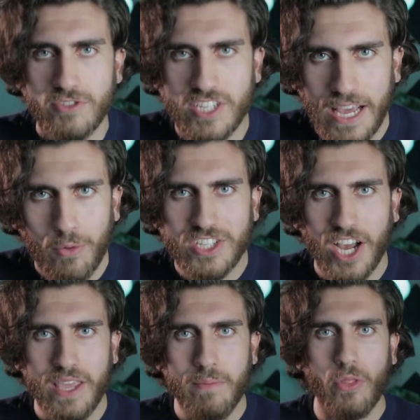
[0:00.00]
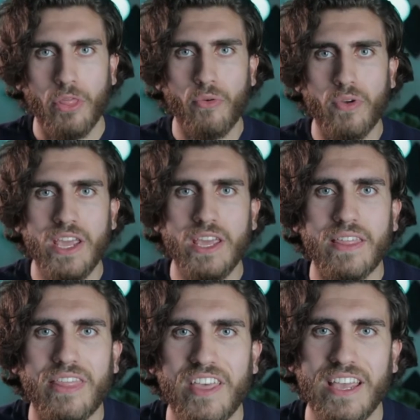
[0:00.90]
So today we're talking talking about three
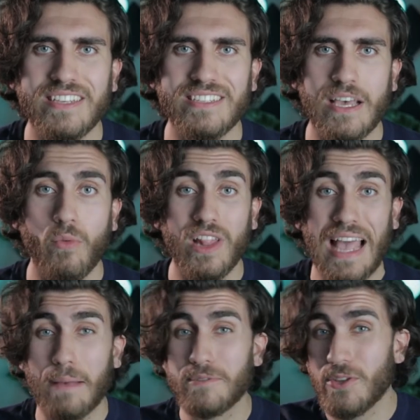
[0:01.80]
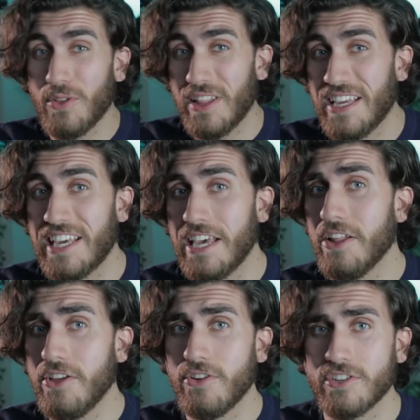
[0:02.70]
things that will absolutely
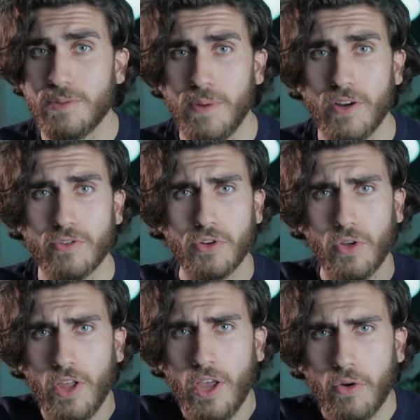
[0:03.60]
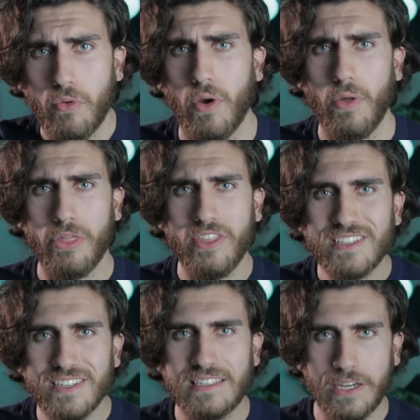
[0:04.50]
kill your spiritual growth.
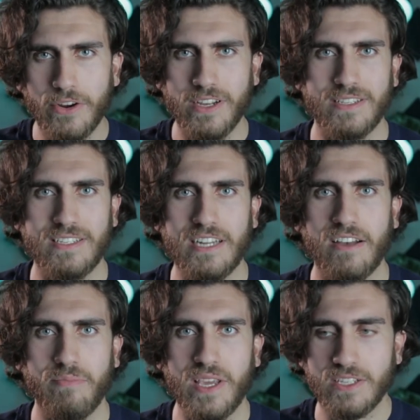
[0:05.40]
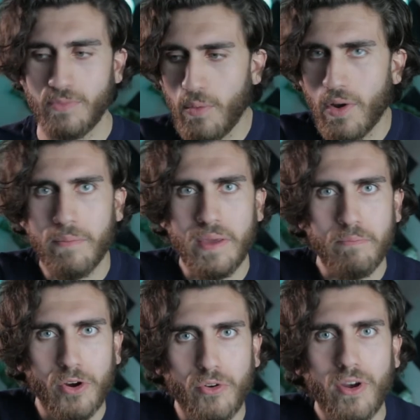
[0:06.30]
This is serious stuff because we want to be
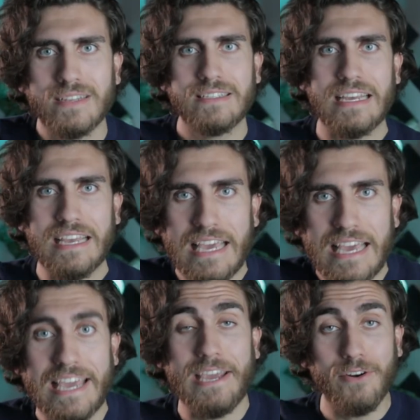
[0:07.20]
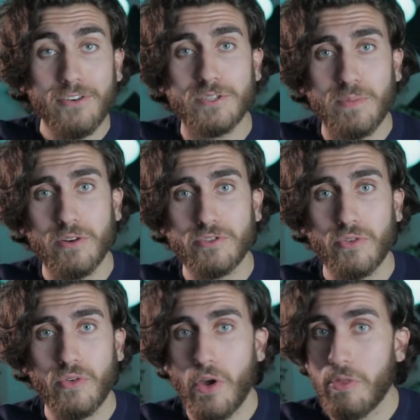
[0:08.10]
progressing in our
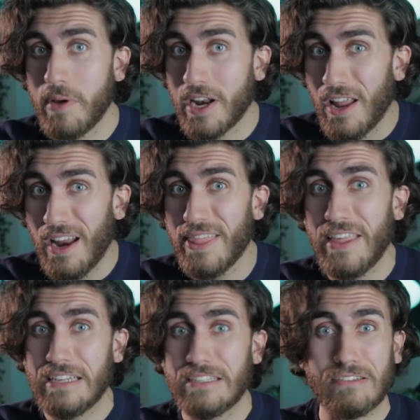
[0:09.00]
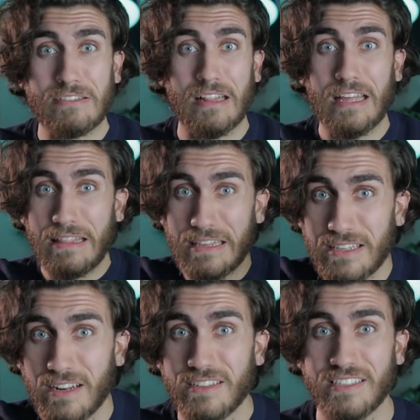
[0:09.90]
spiritual growth, but a lot of things, there's a lot of
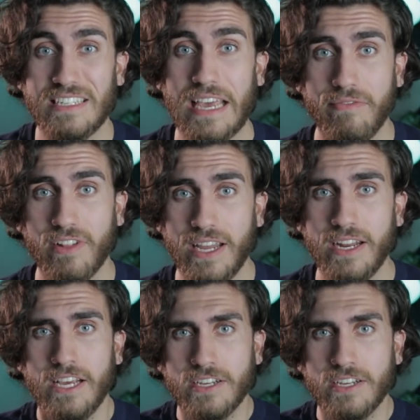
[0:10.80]
things that'll stifle it.